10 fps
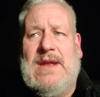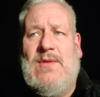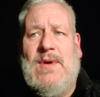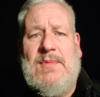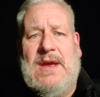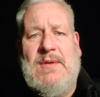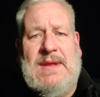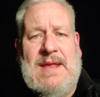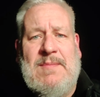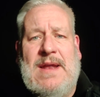We know where we're
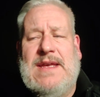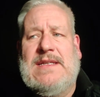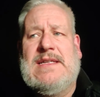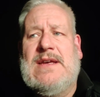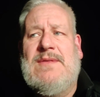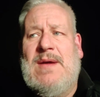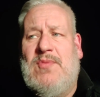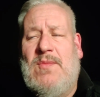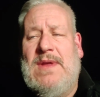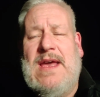going in that place, so that
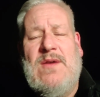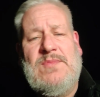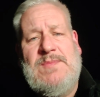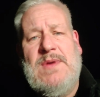probably helps.